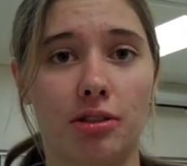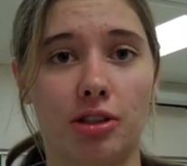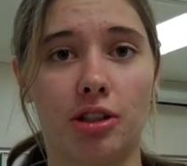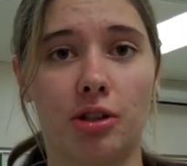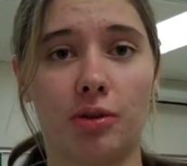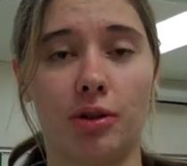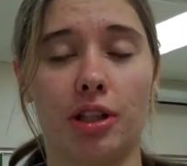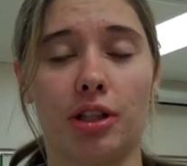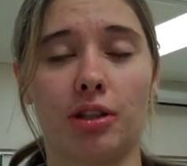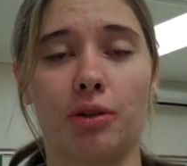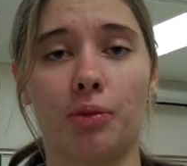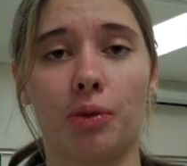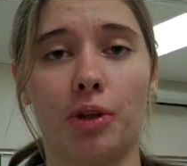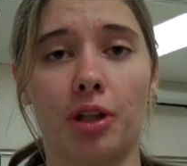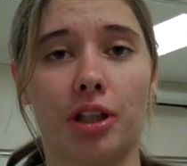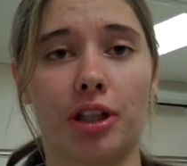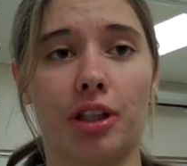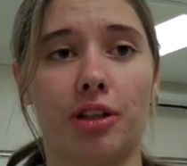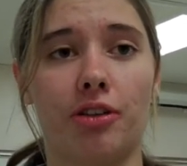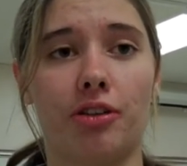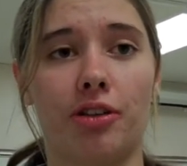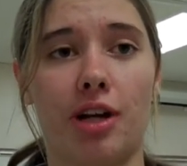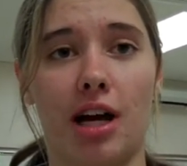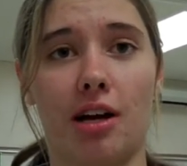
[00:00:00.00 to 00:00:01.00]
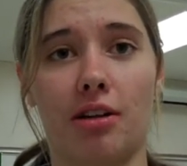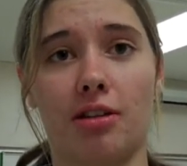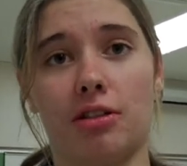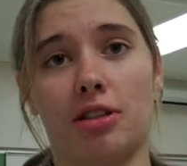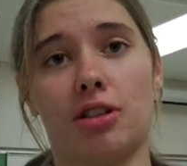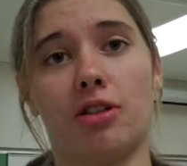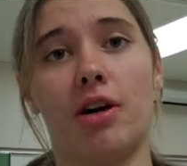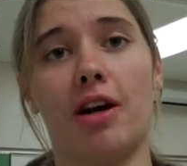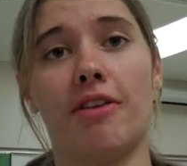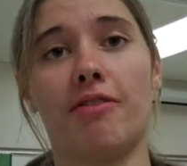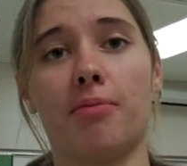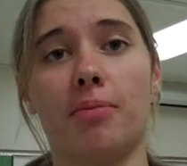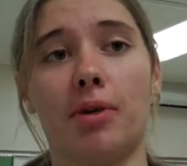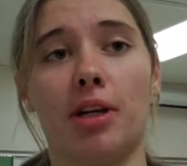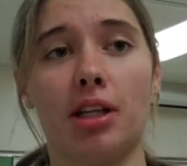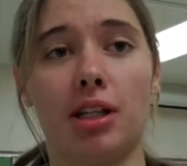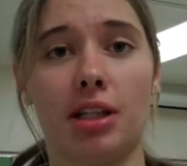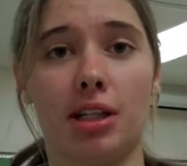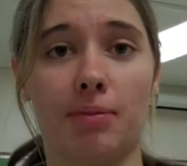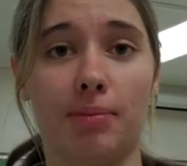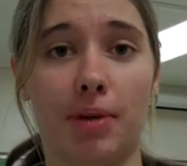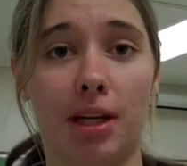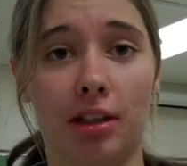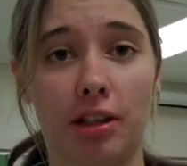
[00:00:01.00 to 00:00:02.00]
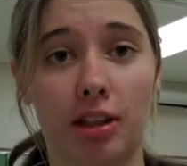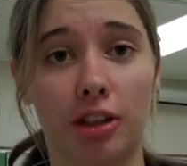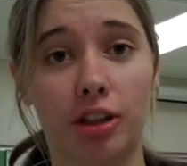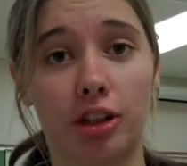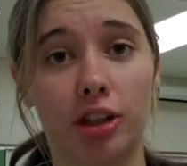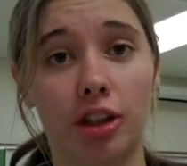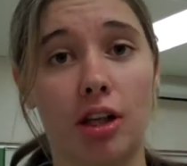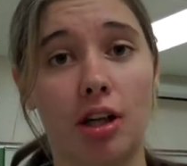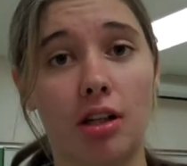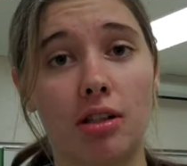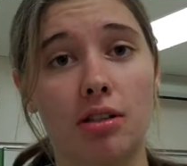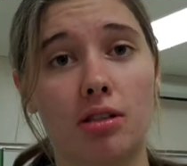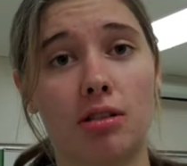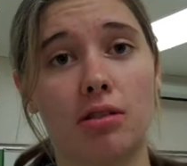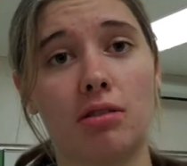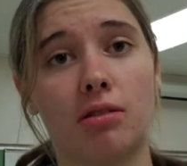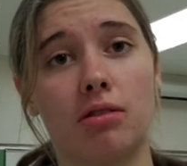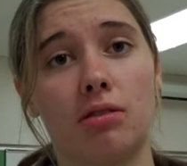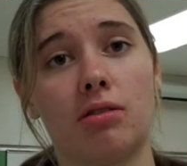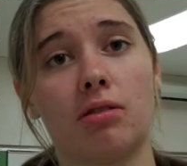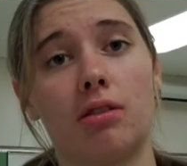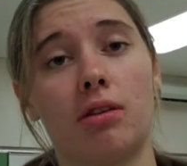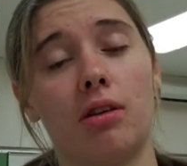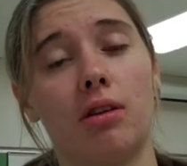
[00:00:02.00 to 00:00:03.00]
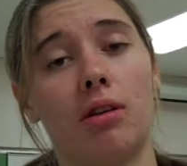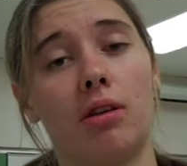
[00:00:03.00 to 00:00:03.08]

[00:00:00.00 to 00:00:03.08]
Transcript: and so we can work it around so everybody can make their shots.